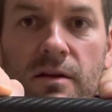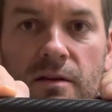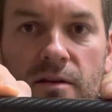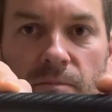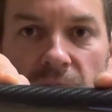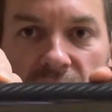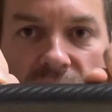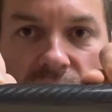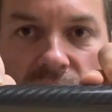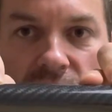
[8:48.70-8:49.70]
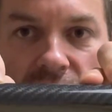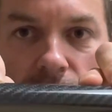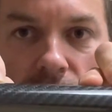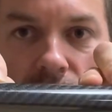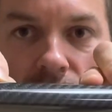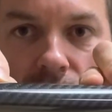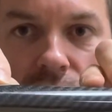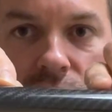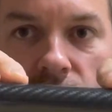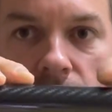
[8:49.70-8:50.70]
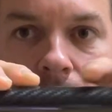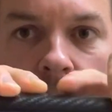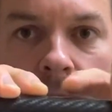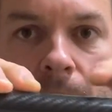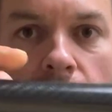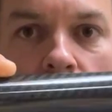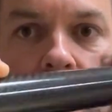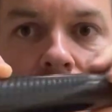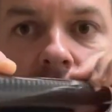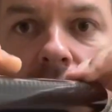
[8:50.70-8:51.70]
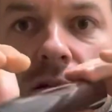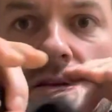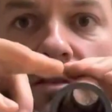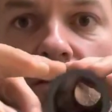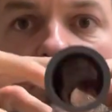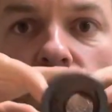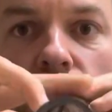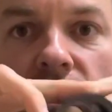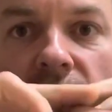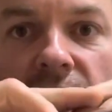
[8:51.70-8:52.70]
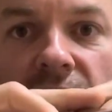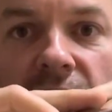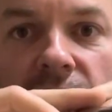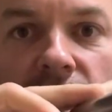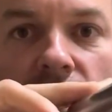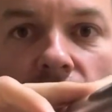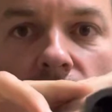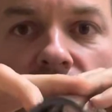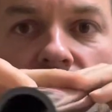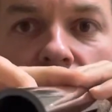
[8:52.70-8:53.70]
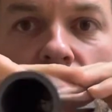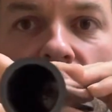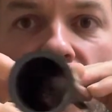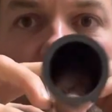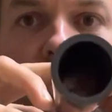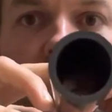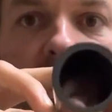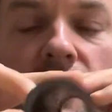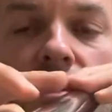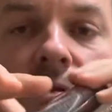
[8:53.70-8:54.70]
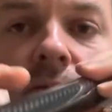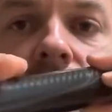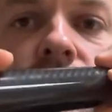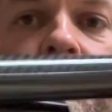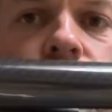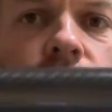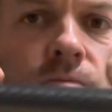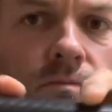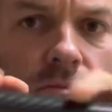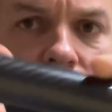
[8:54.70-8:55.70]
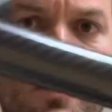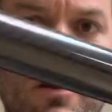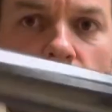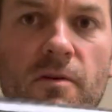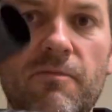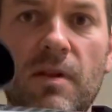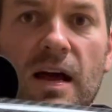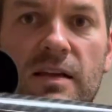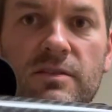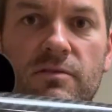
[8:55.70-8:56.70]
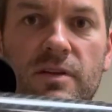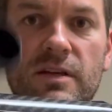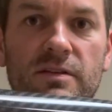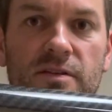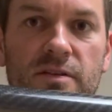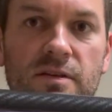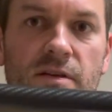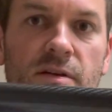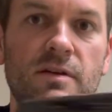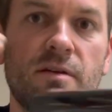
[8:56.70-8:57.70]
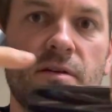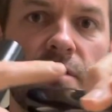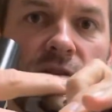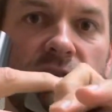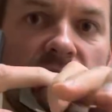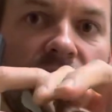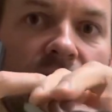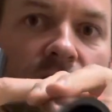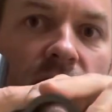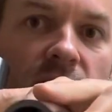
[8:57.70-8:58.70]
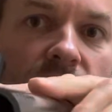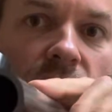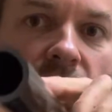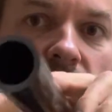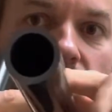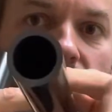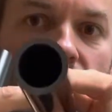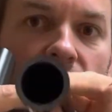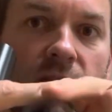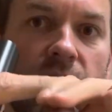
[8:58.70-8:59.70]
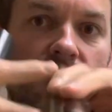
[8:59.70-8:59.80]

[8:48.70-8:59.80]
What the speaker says: The base of these poles is a really heavy carbon fiber laminate here. The number of plies on this is significantly greater than